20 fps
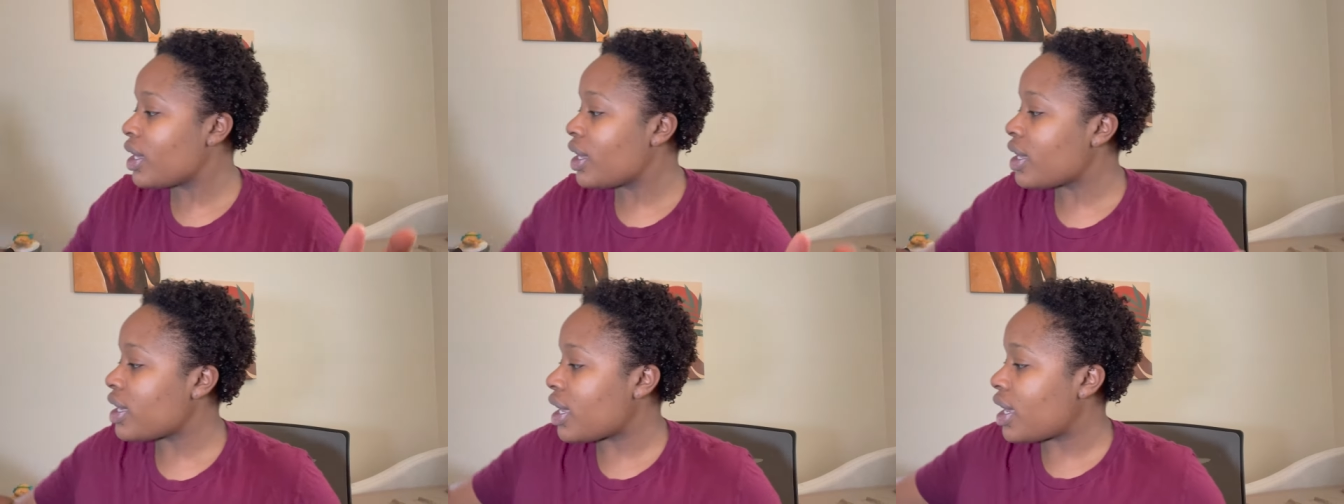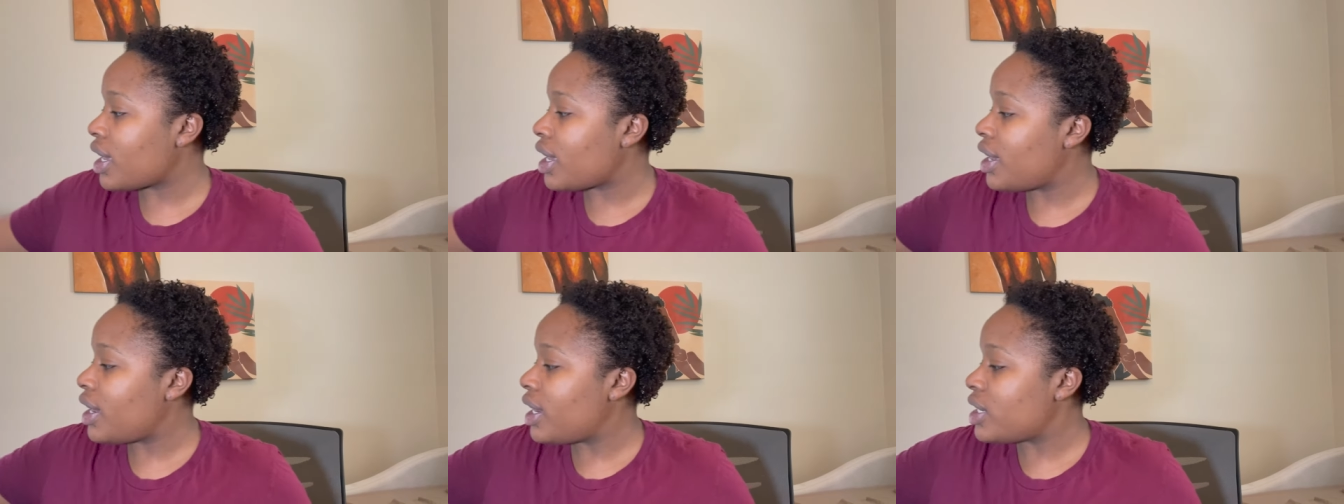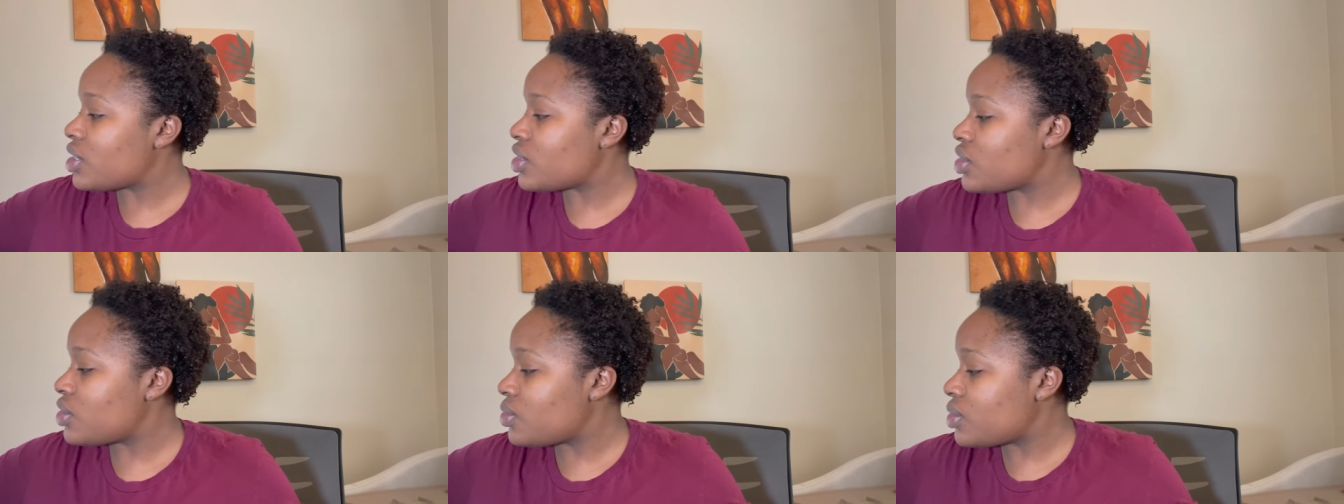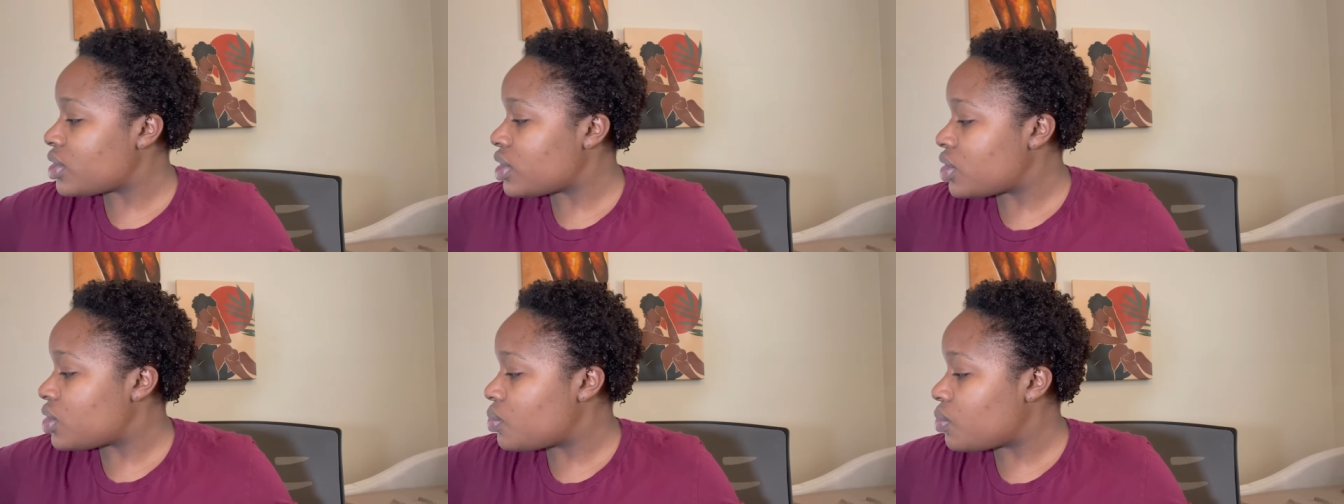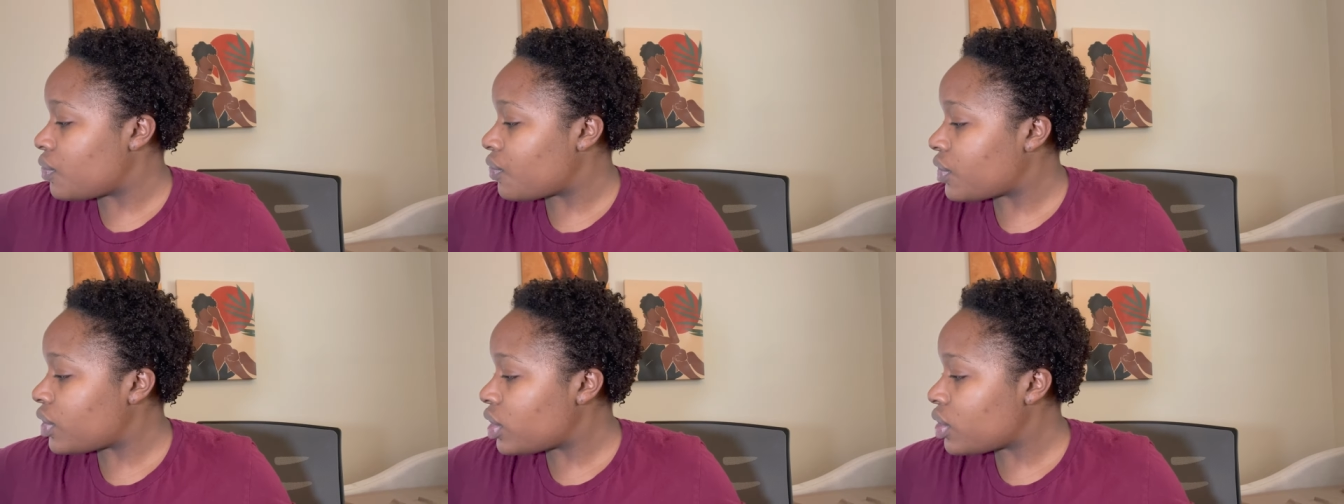yeah, I just used the 2
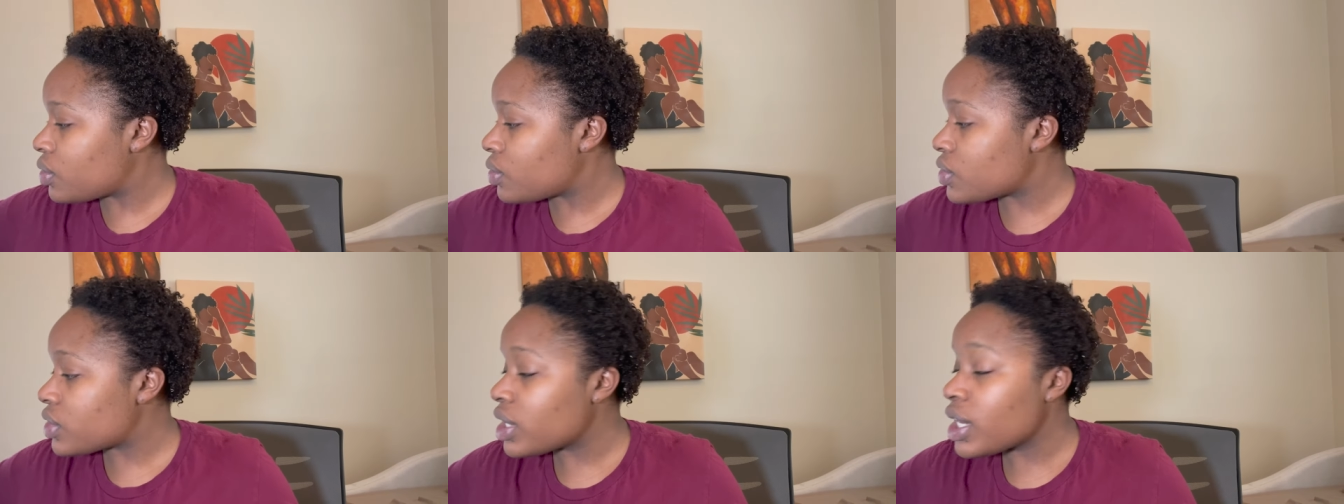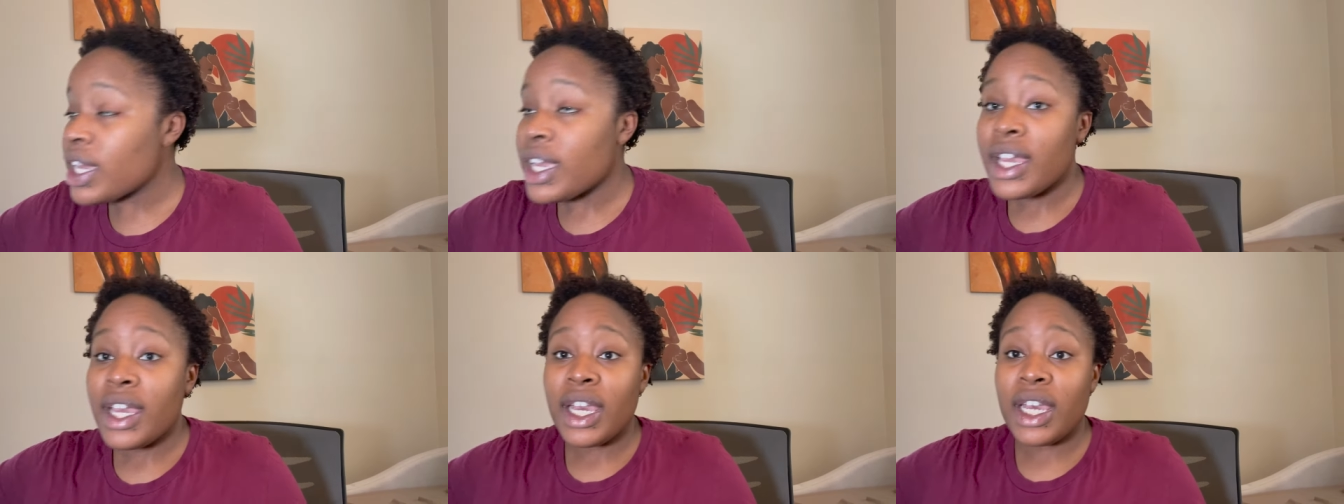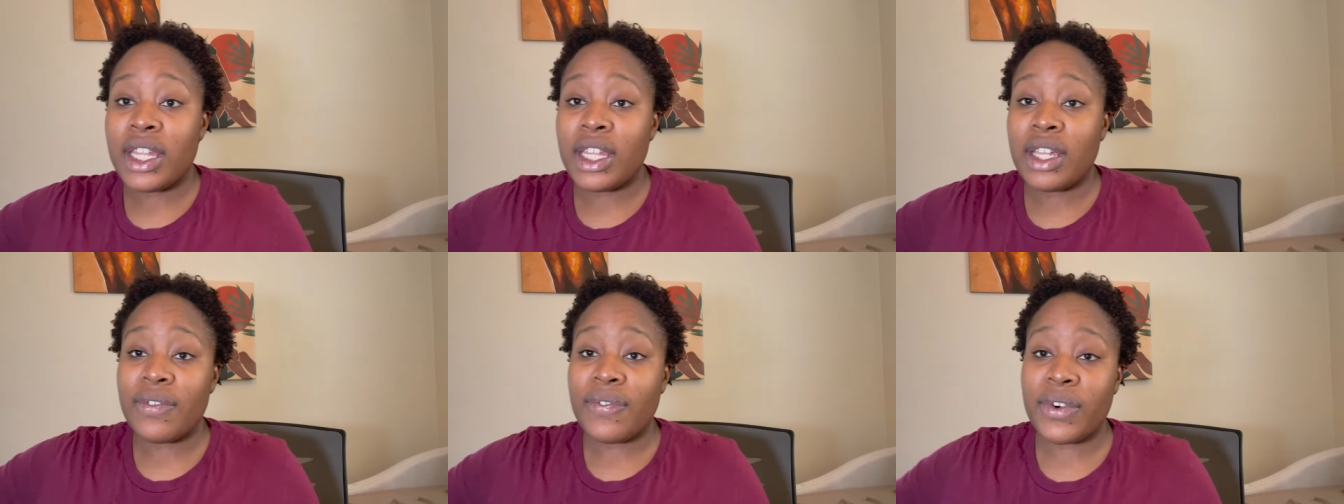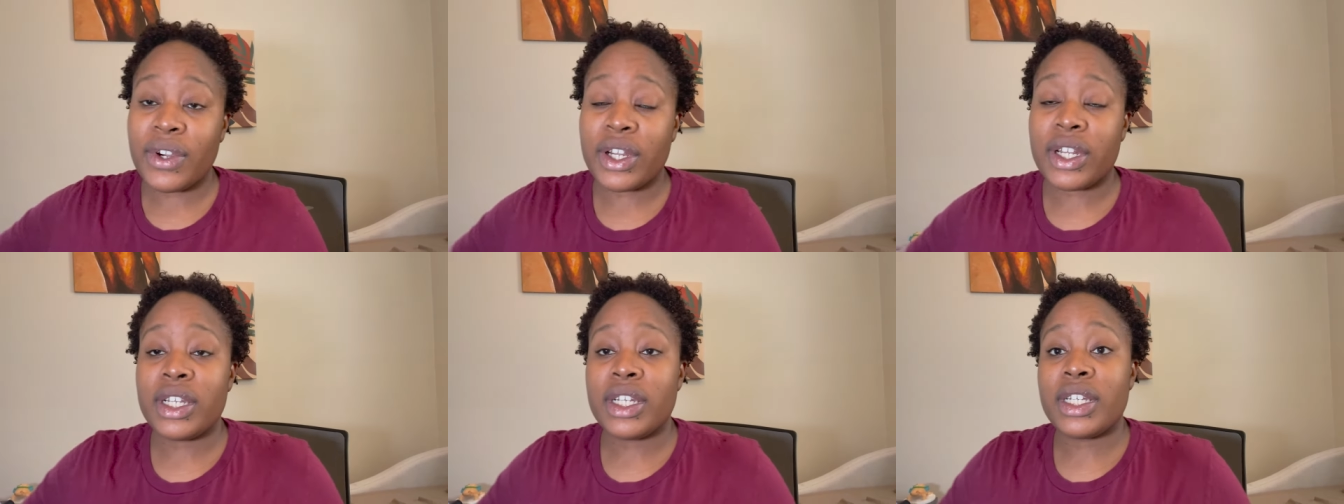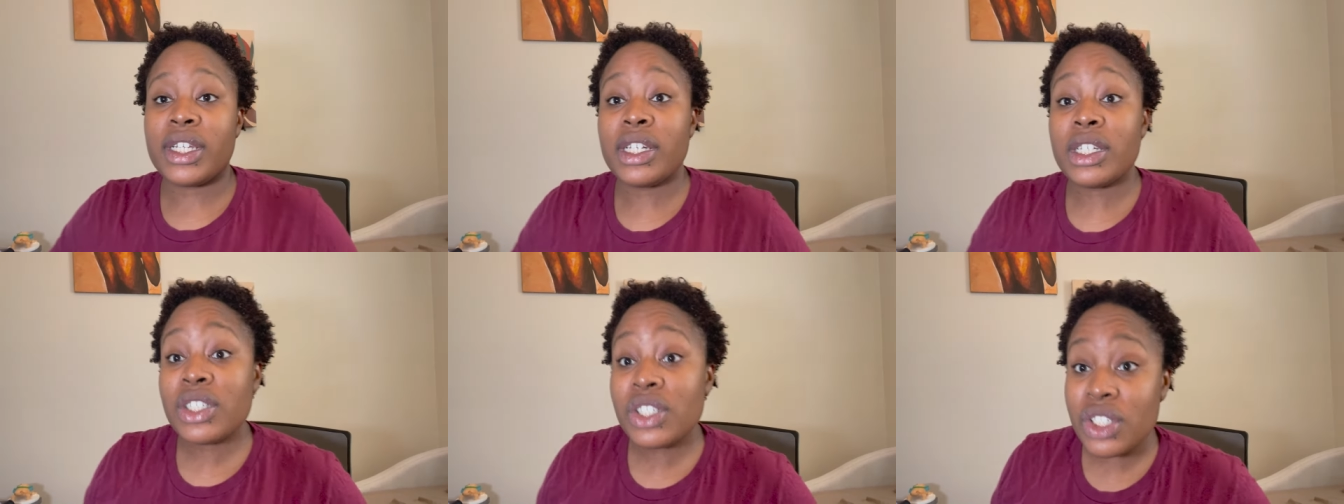of those. And then for
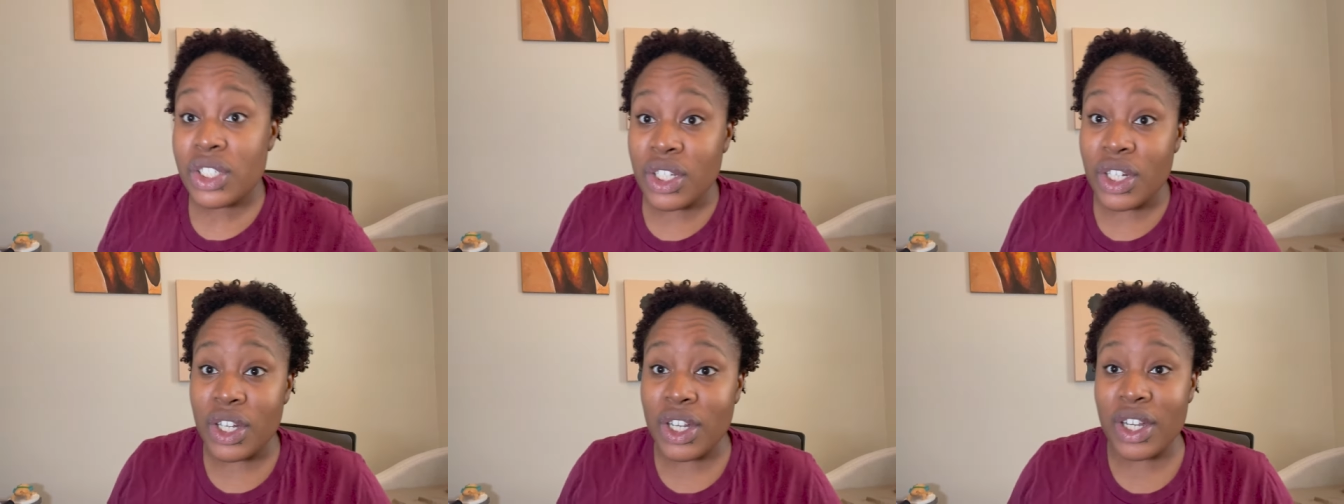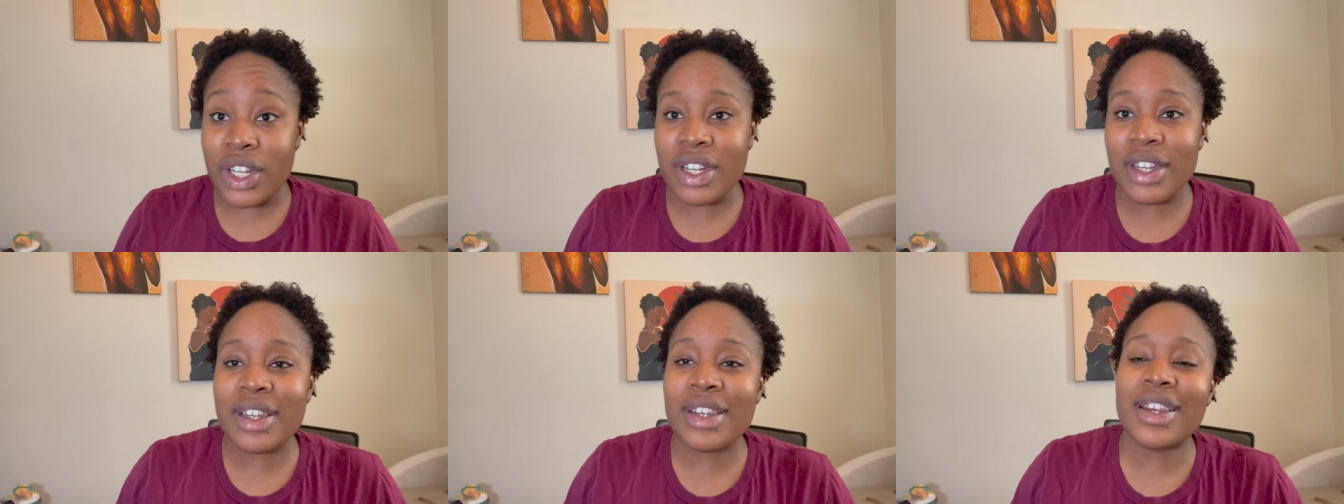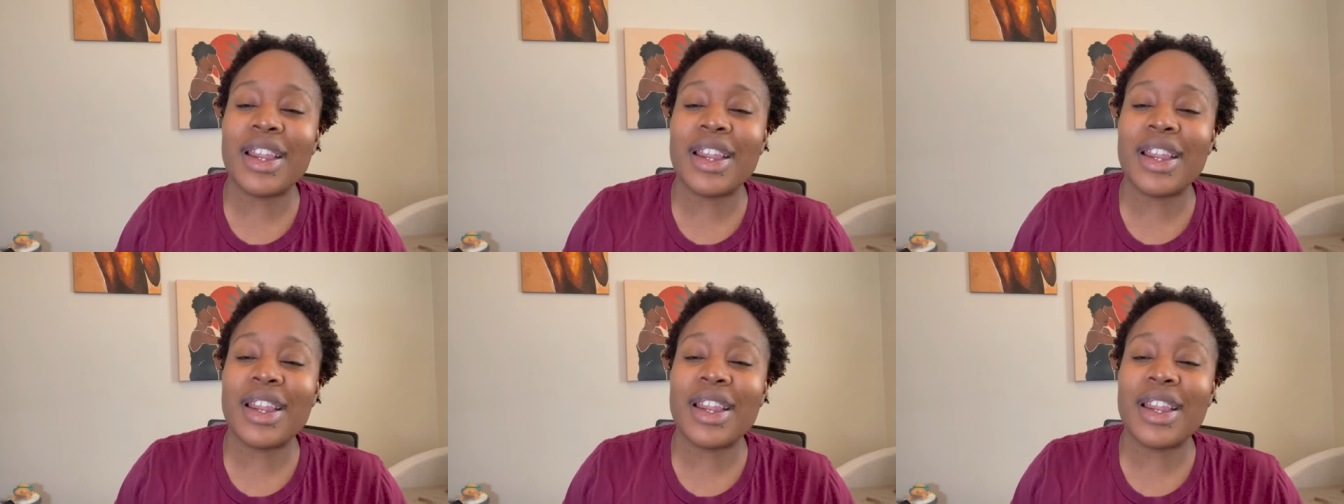conditioner,